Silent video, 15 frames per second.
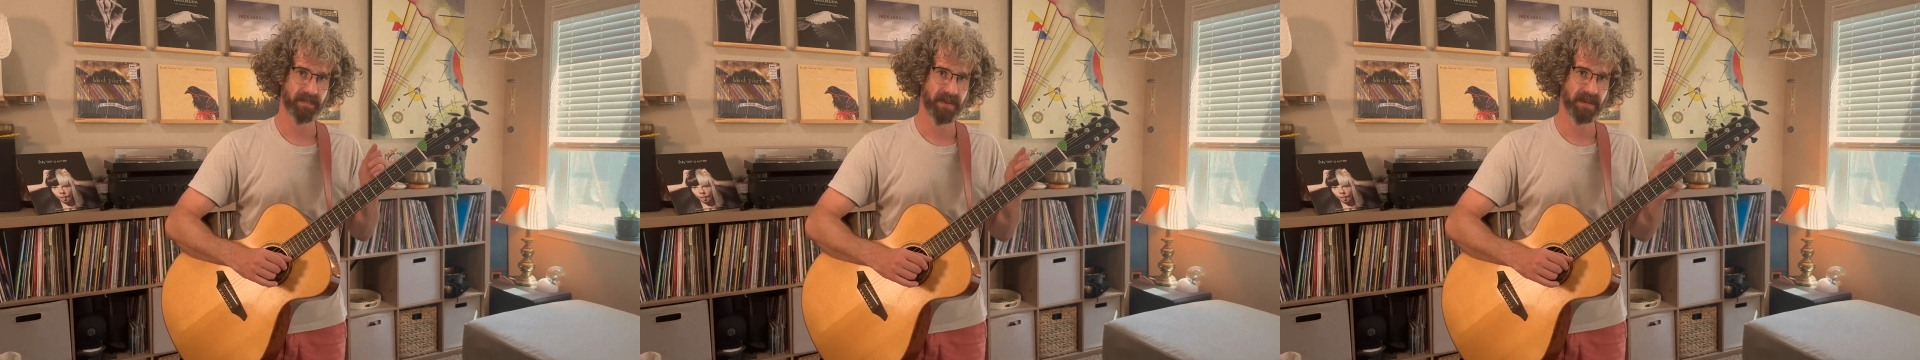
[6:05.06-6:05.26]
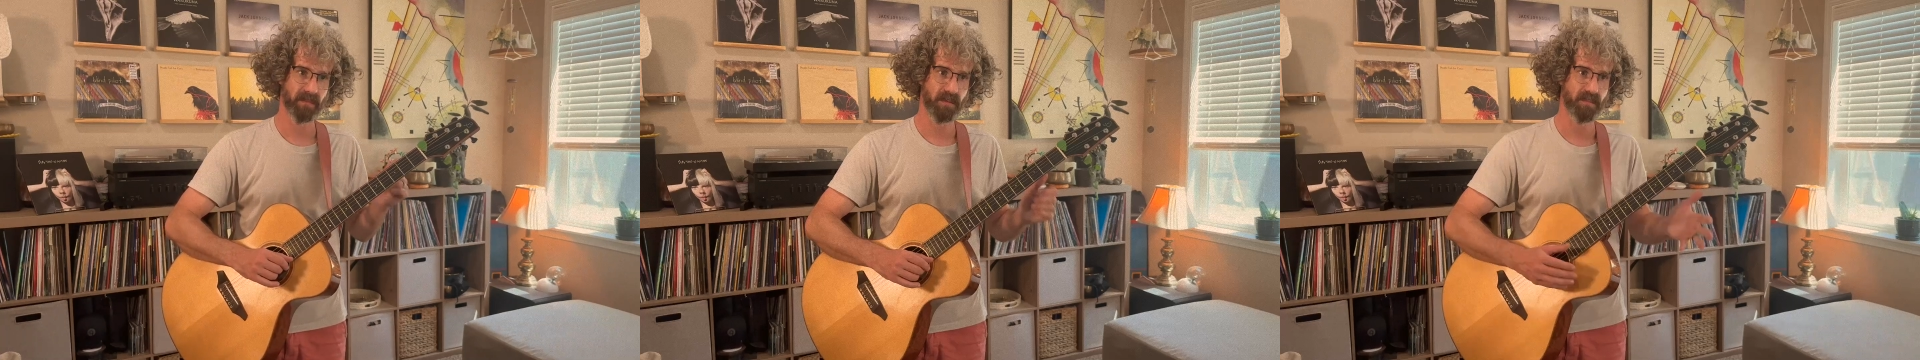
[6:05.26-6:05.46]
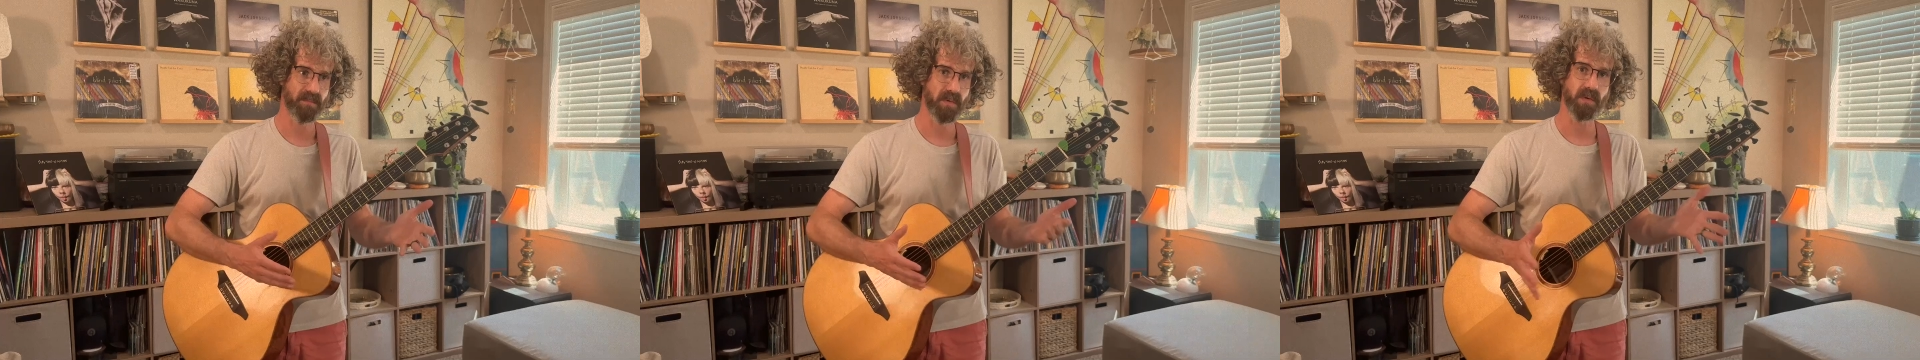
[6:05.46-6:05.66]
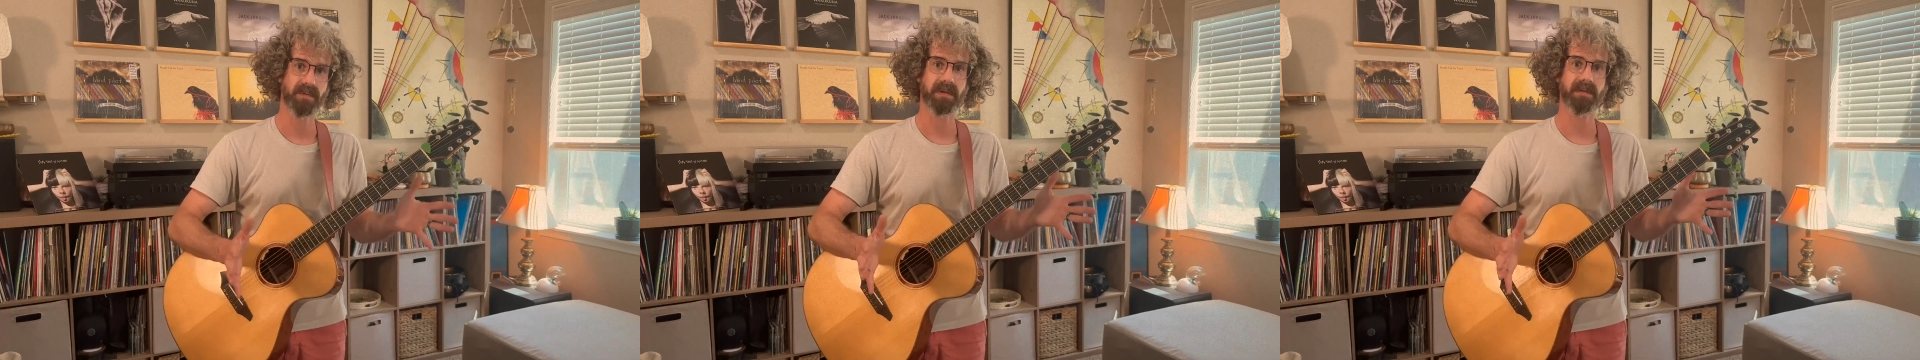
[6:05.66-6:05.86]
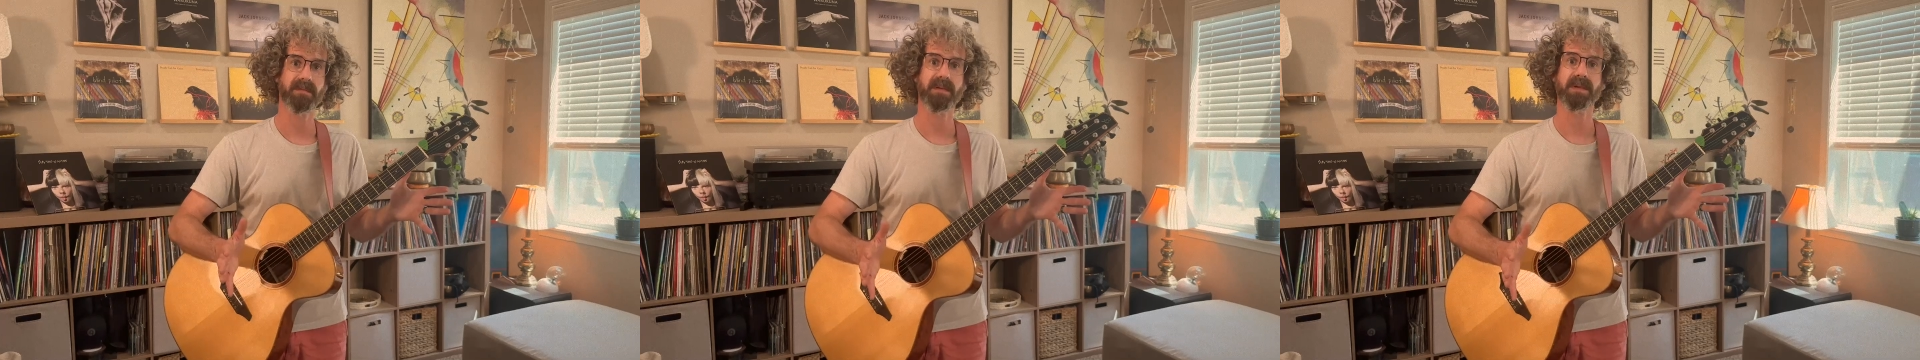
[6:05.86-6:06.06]
by
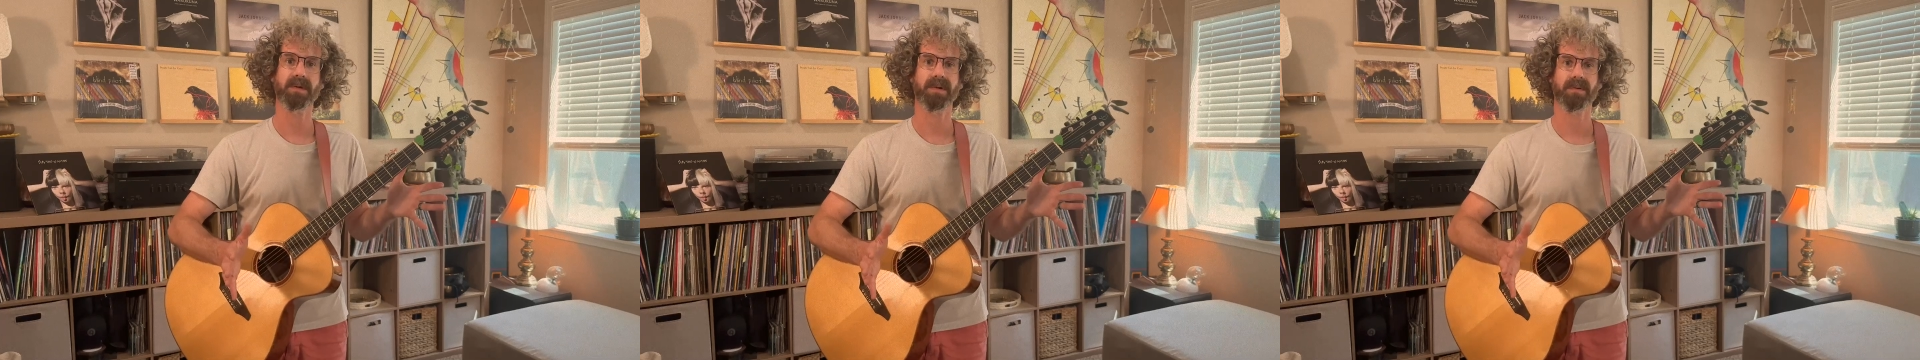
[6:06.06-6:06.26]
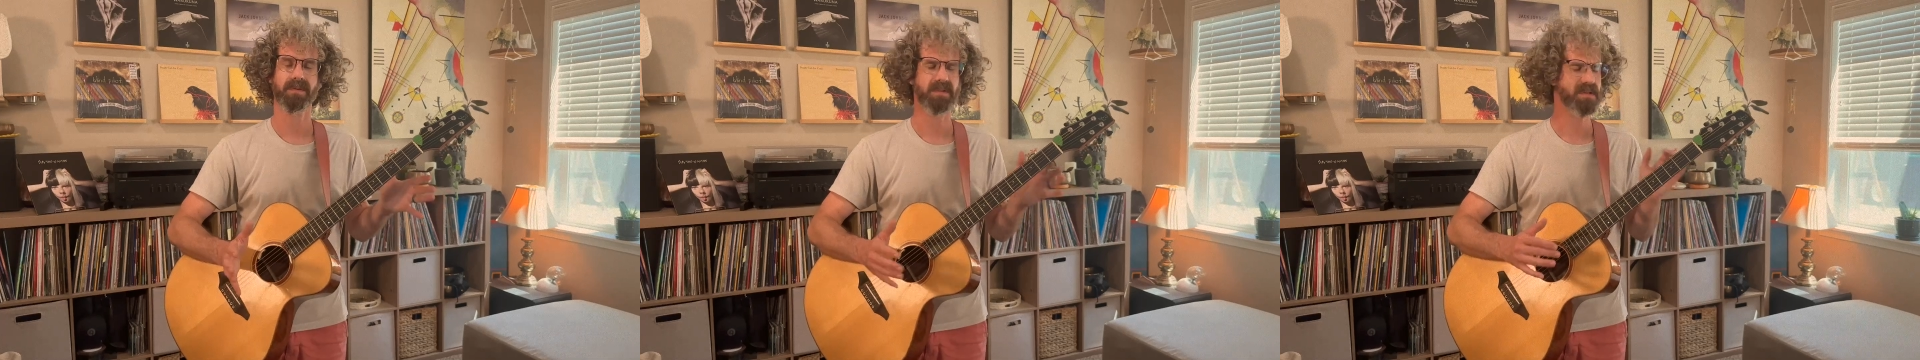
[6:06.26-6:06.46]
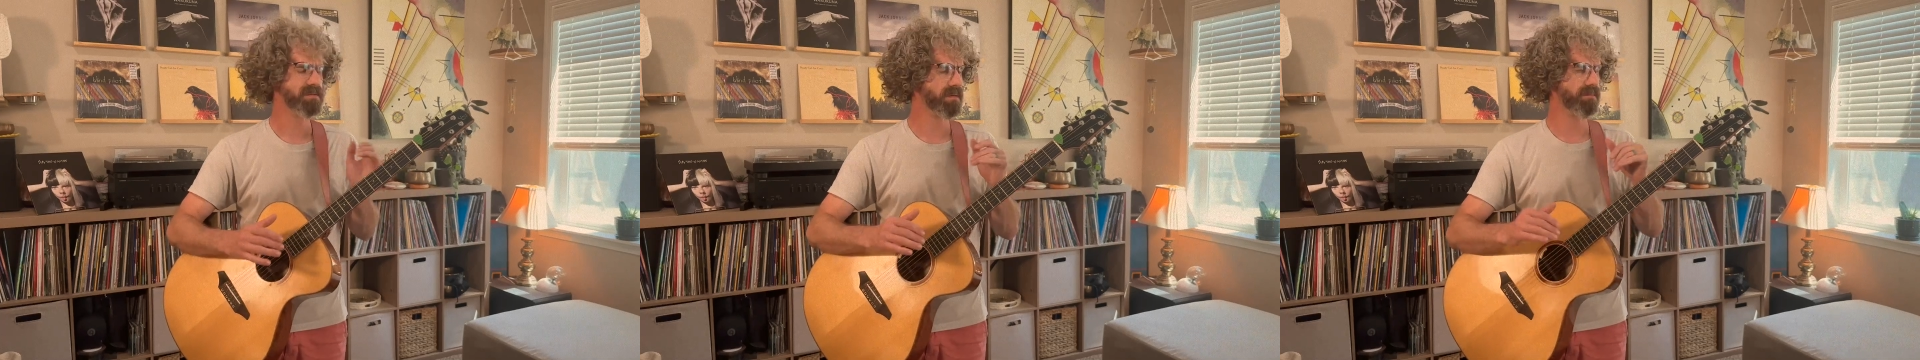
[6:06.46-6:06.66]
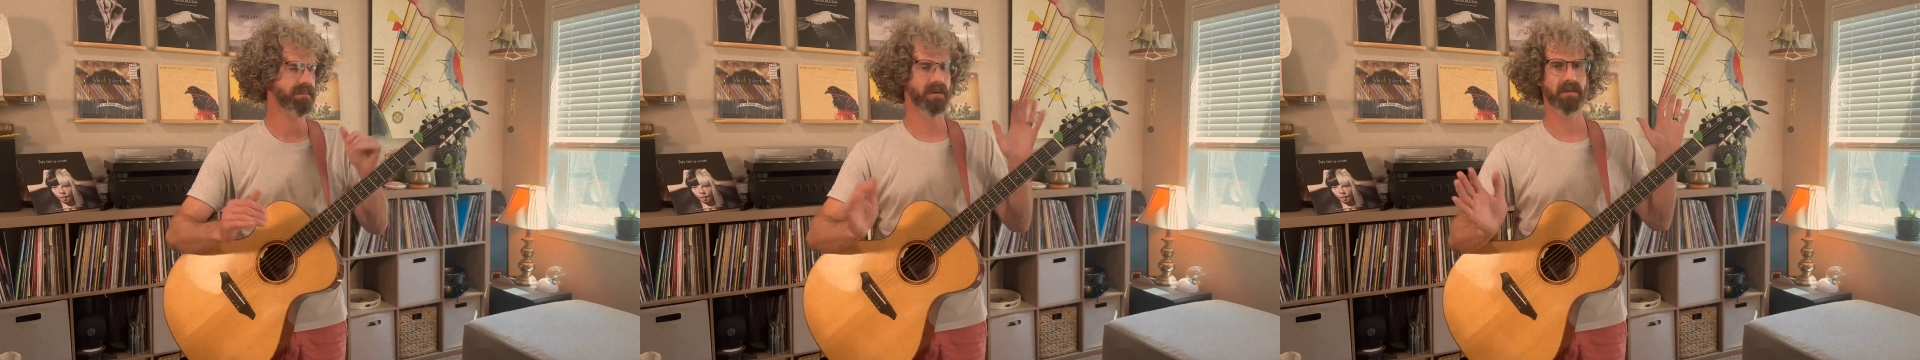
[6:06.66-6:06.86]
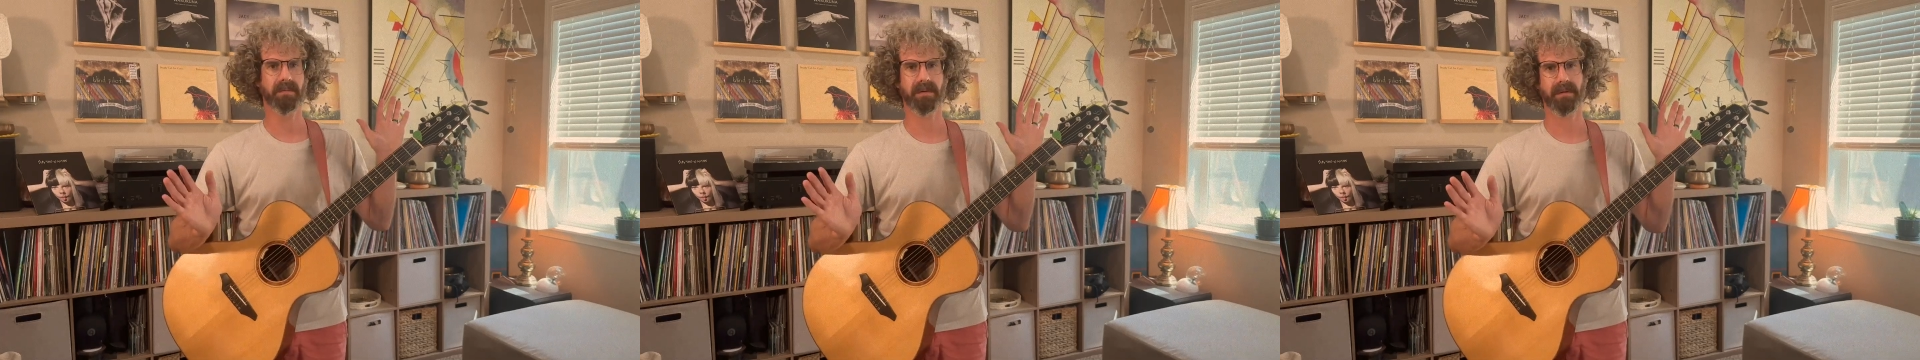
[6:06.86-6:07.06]
removing fingers. Just
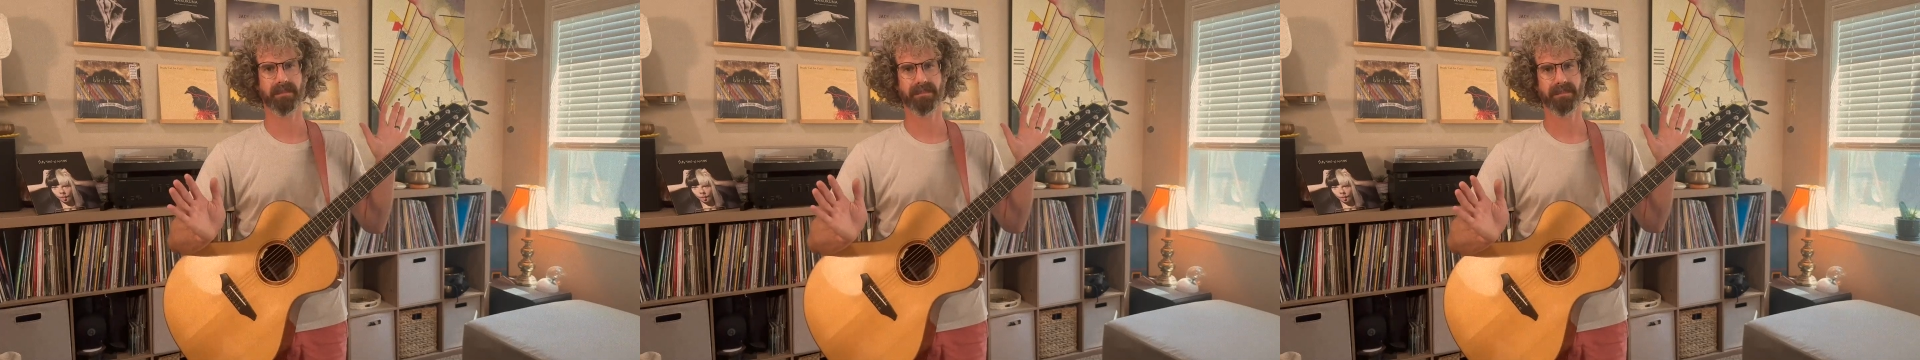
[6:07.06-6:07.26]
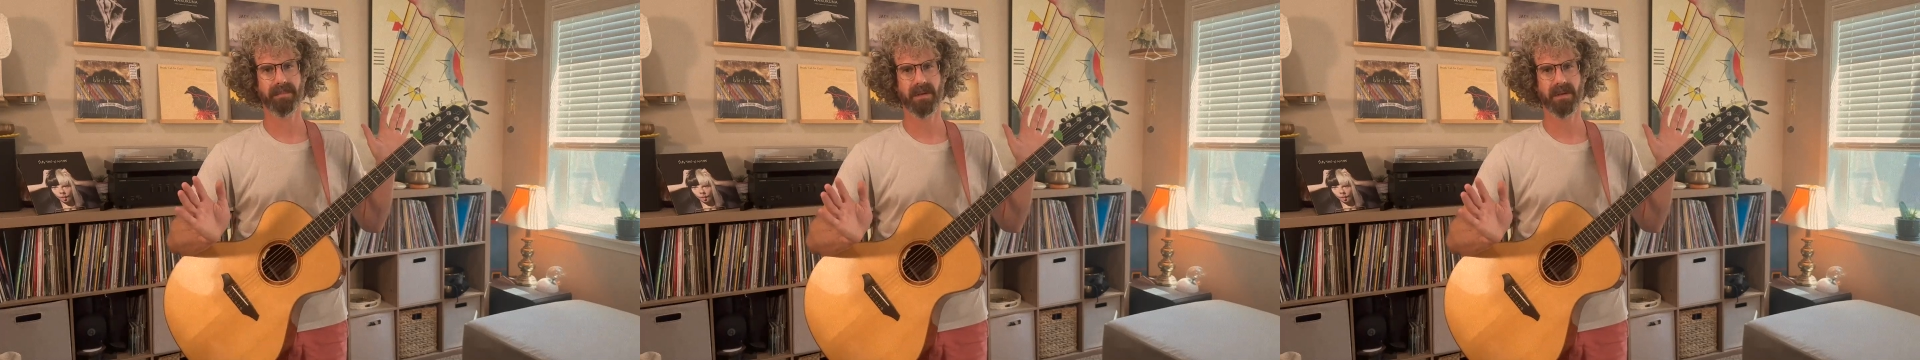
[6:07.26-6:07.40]
removing them.